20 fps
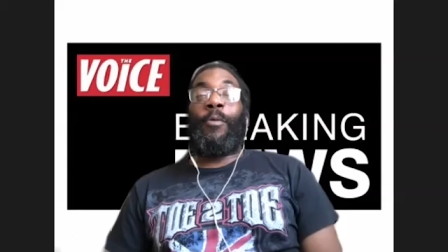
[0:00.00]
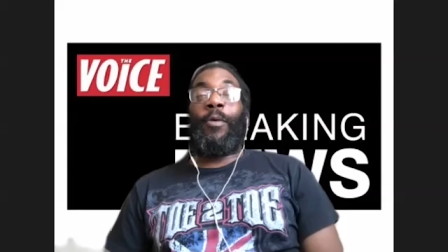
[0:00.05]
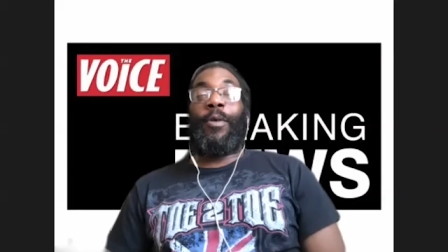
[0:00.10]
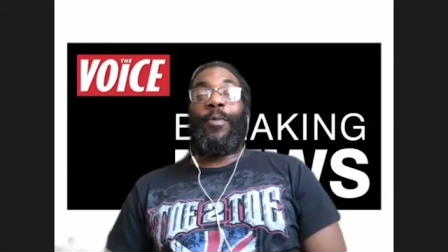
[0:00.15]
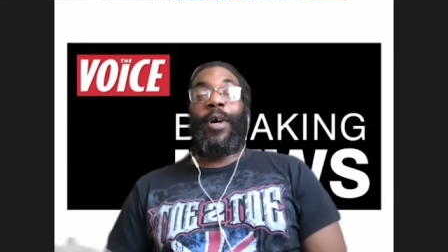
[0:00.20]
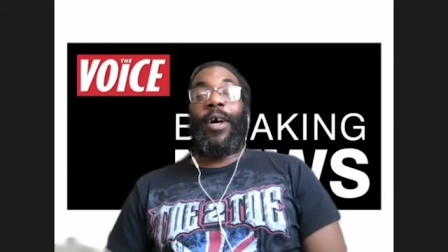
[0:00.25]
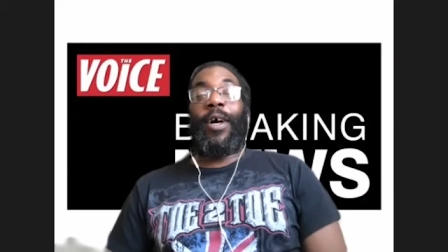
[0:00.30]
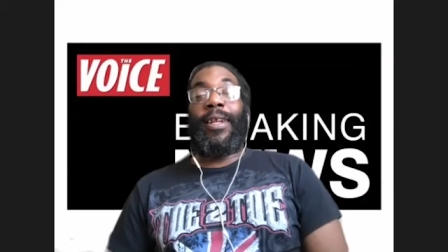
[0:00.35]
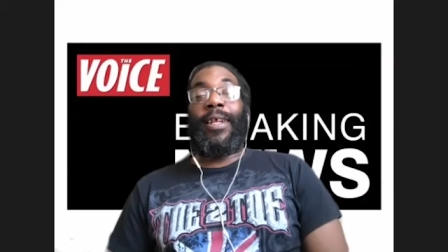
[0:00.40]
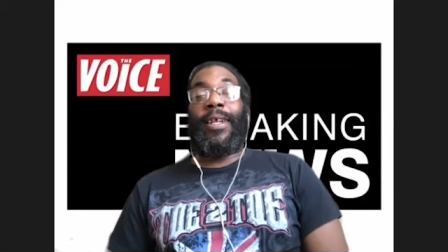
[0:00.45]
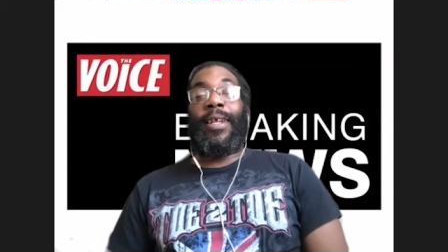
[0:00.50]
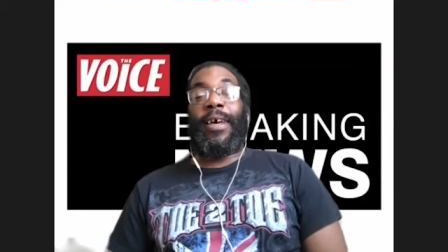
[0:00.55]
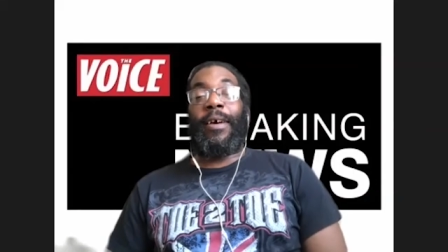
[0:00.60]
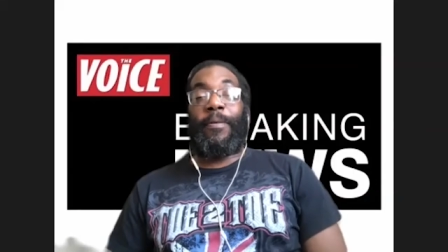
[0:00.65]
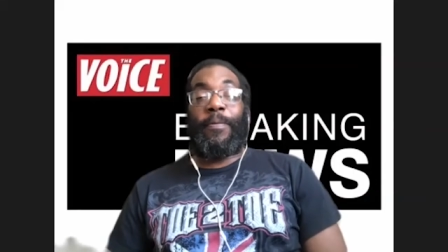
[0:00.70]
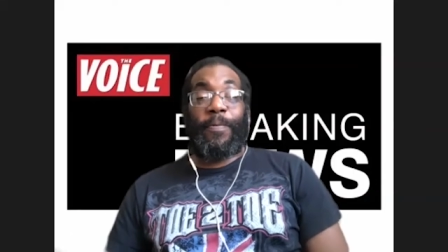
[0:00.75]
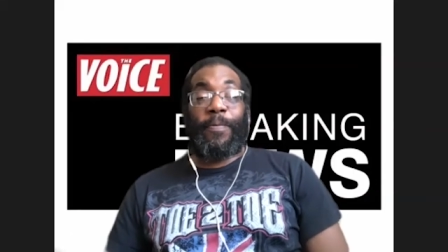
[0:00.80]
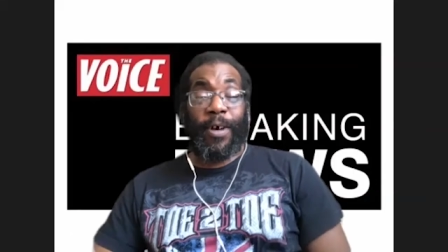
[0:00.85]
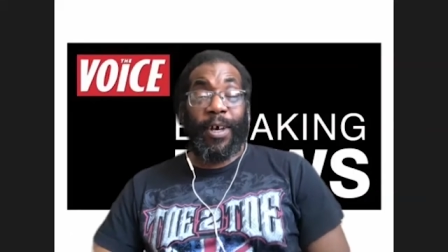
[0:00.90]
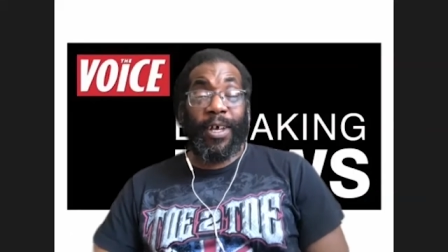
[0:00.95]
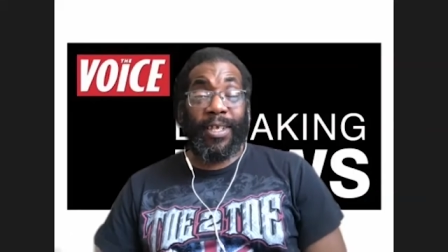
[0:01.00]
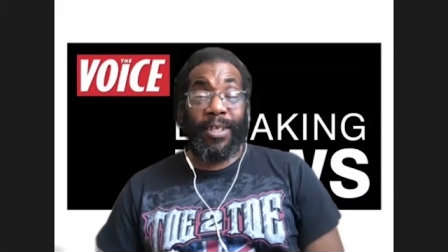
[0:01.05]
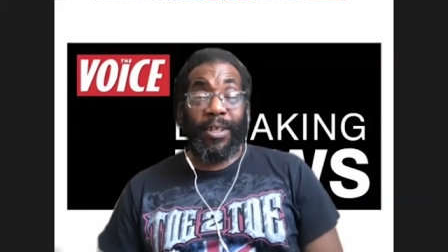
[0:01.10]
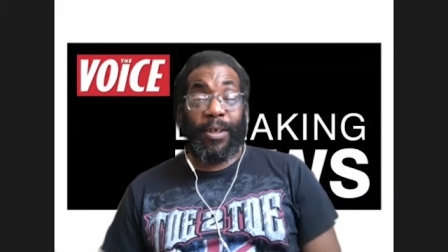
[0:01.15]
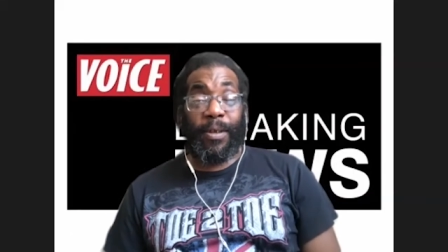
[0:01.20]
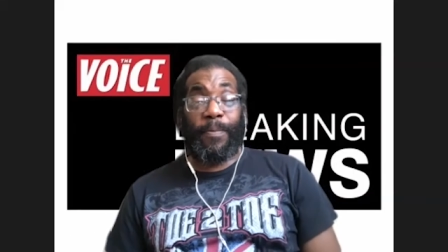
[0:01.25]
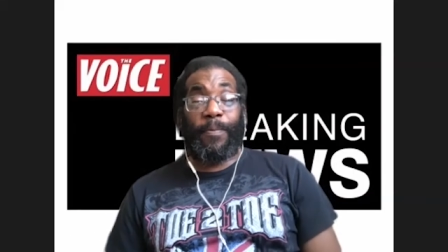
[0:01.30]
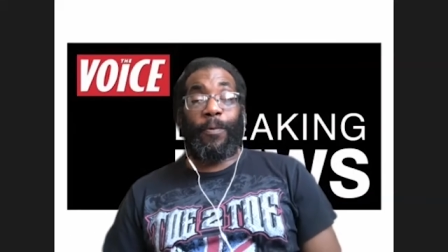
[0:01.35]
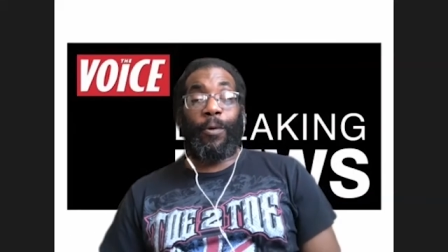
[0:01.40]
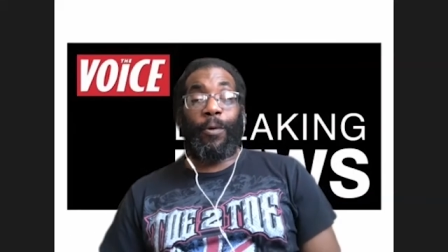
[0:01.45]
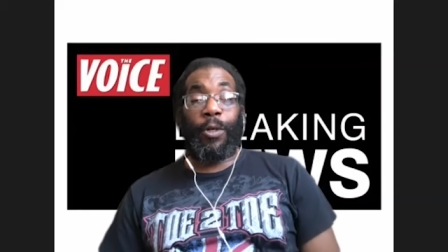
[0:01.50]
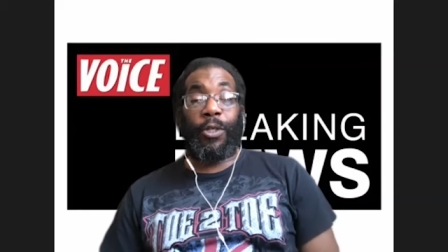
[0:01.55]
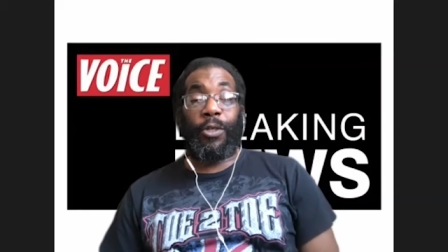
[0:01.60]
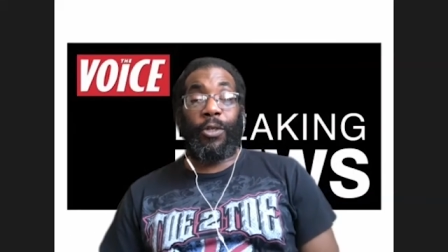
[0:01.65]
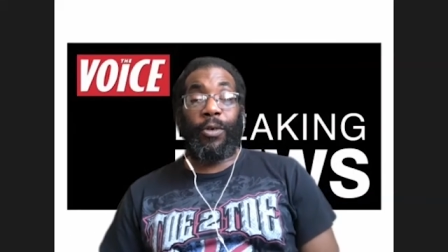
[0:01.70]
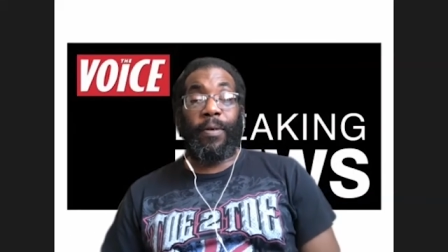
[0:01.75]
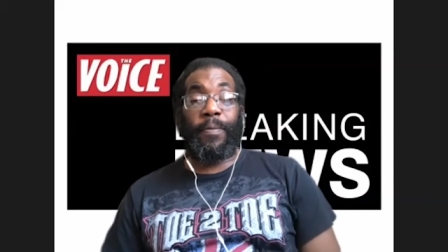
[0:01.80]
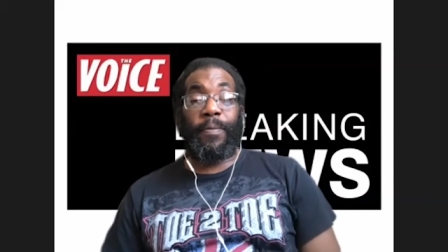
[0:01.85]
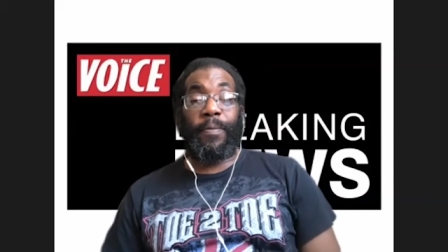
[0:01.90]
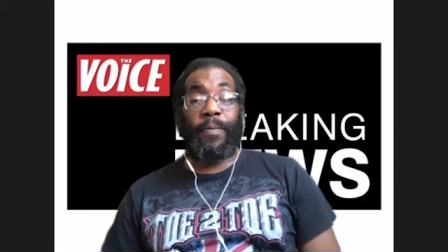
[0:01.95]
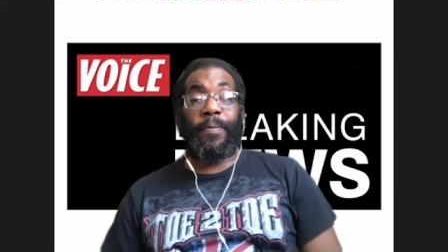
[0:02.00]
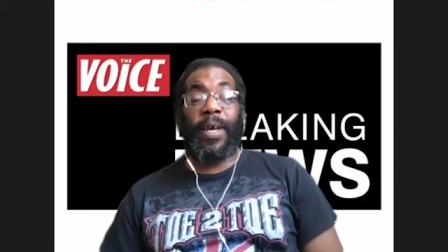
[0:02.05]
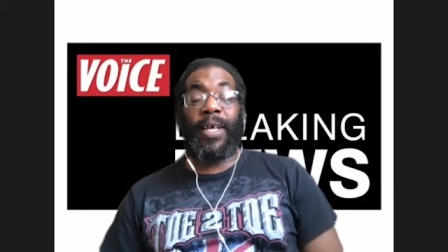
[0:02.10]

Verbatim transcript: we were headed air first. Looking forward to it.